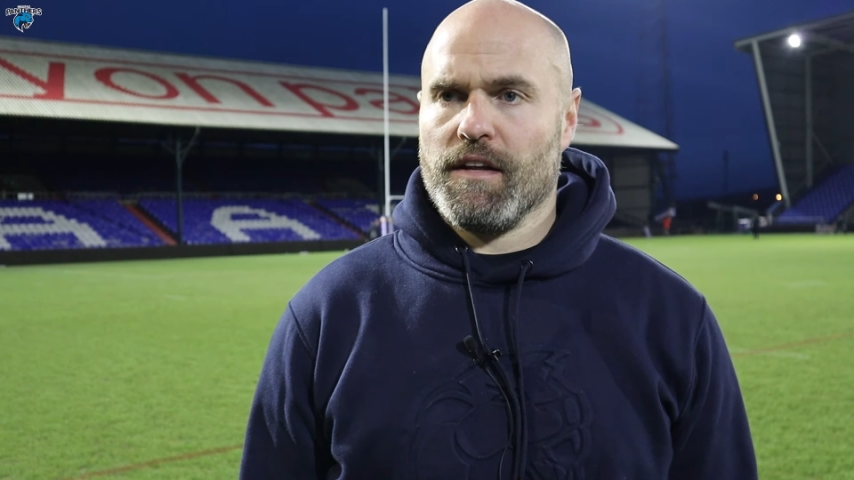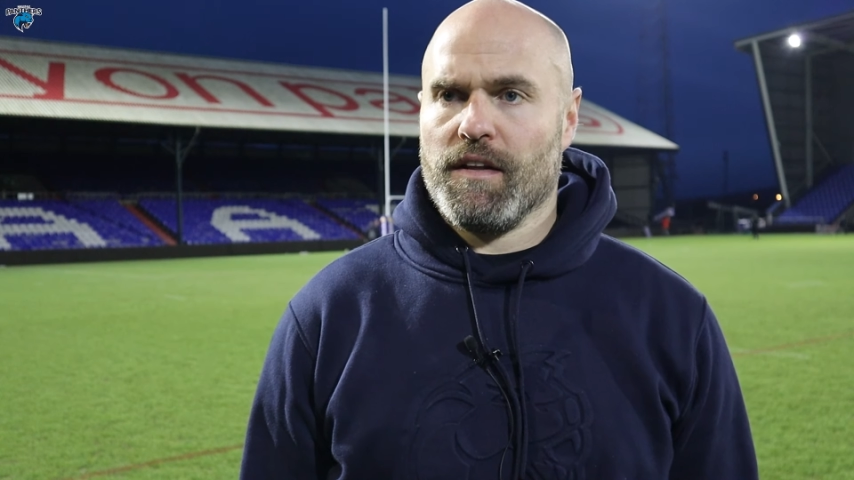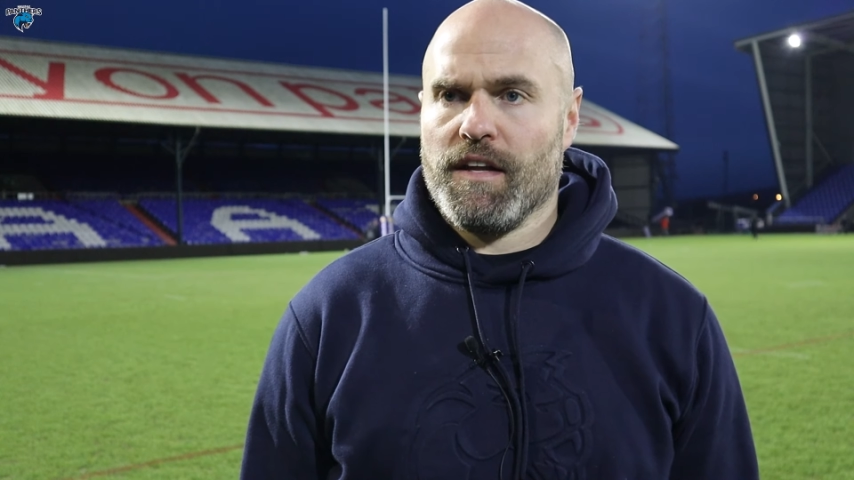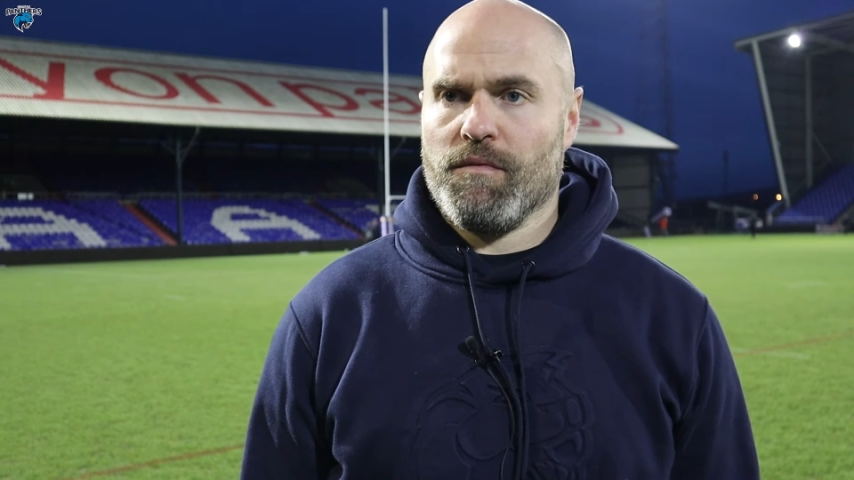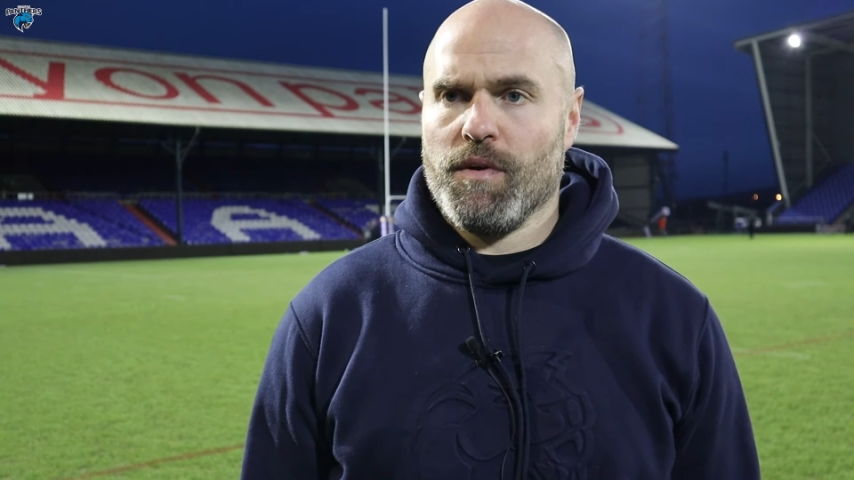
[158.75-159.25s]

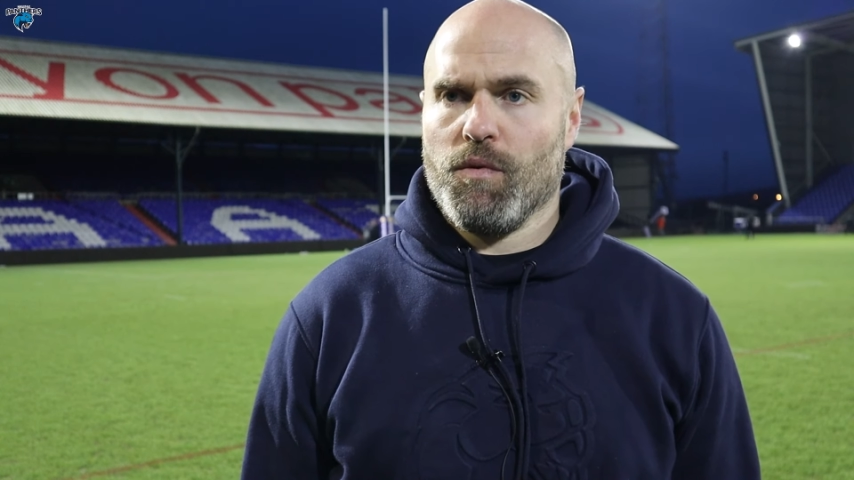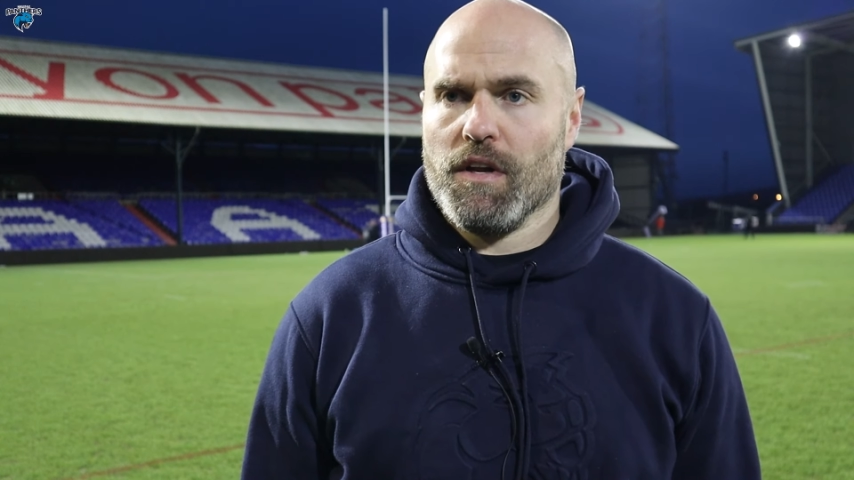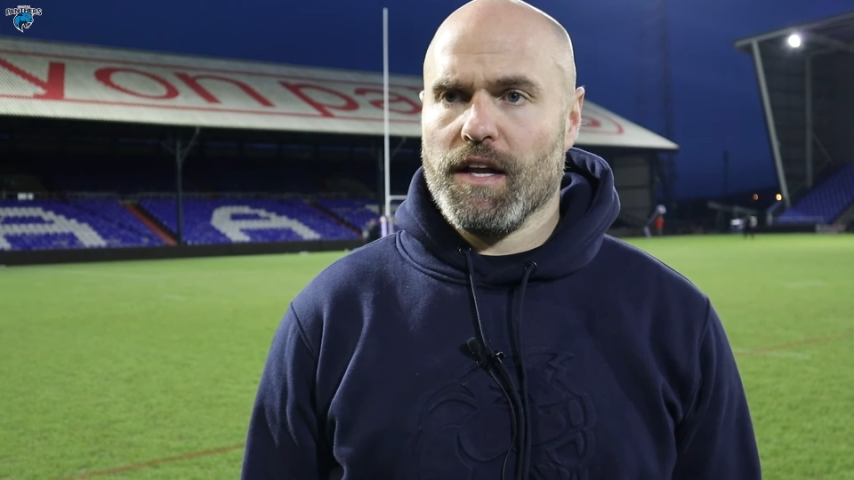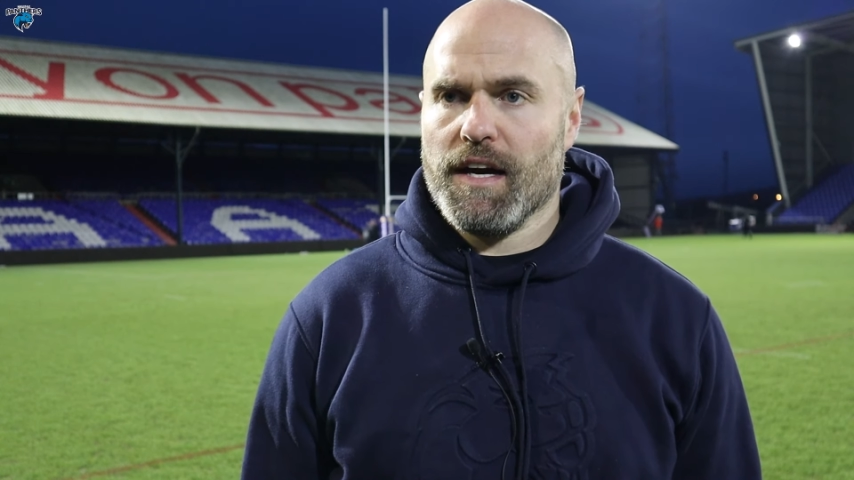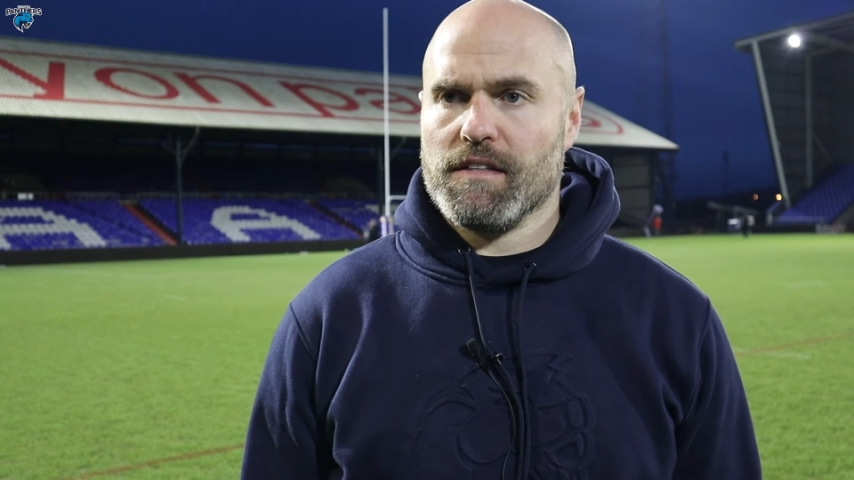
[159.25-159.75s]
that, than we
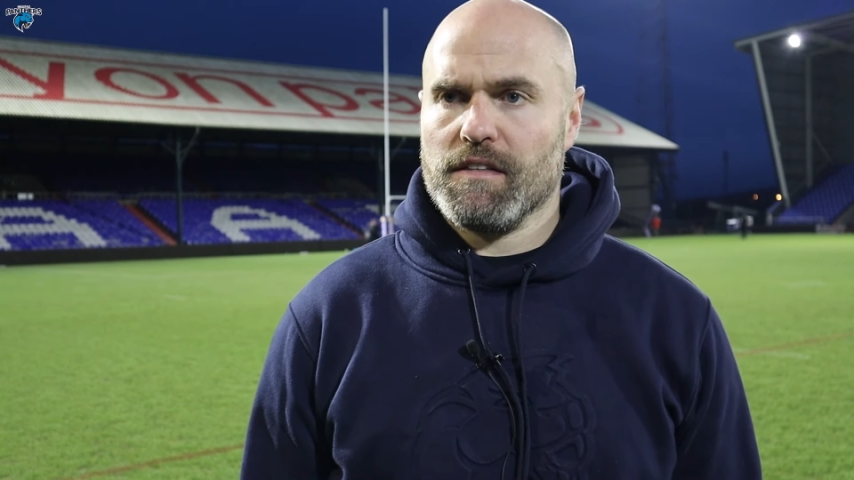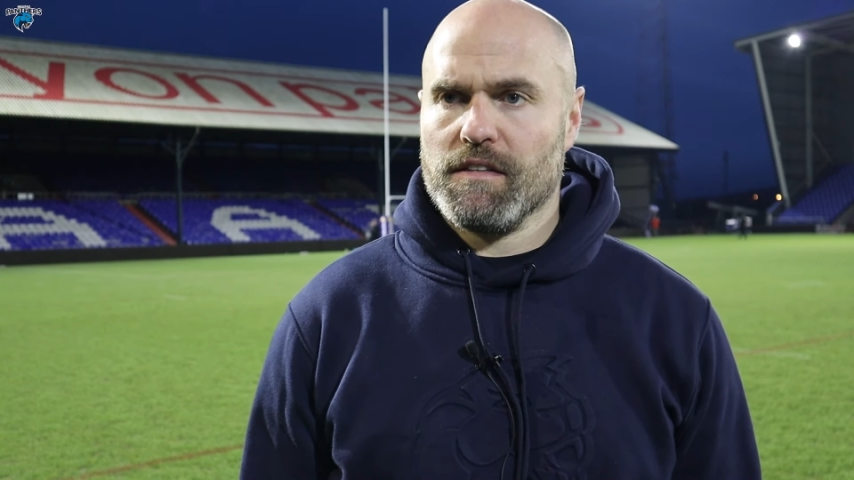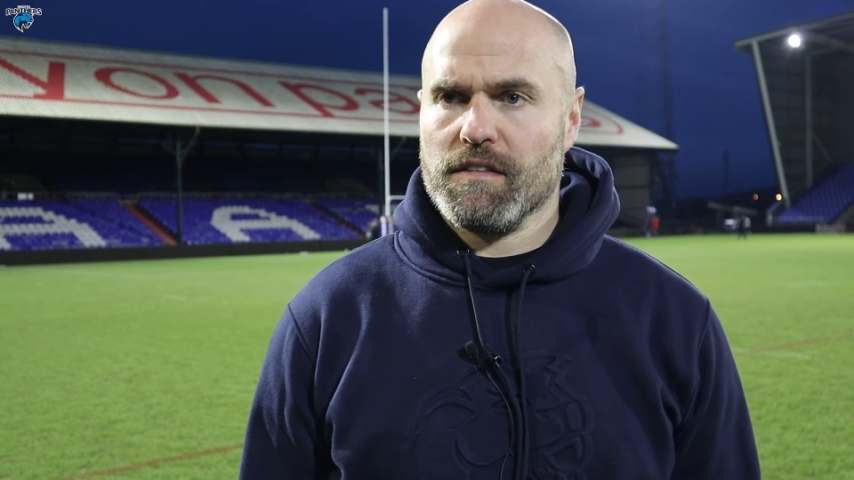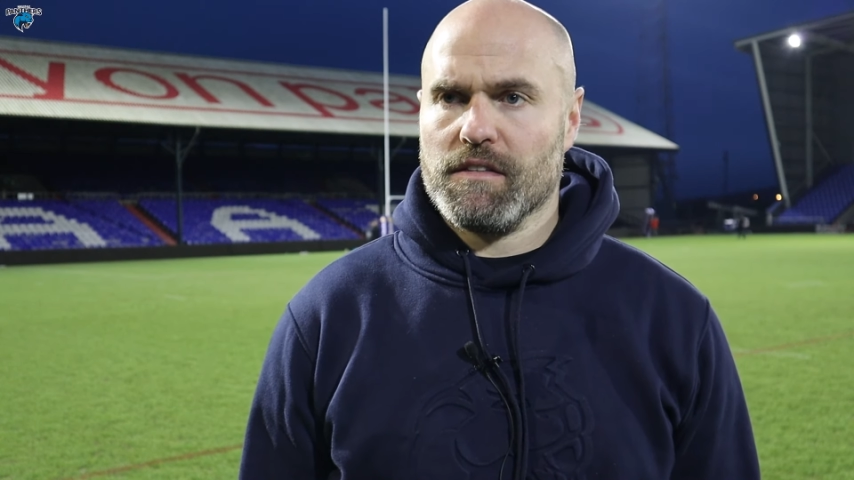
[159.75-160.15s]
would have liked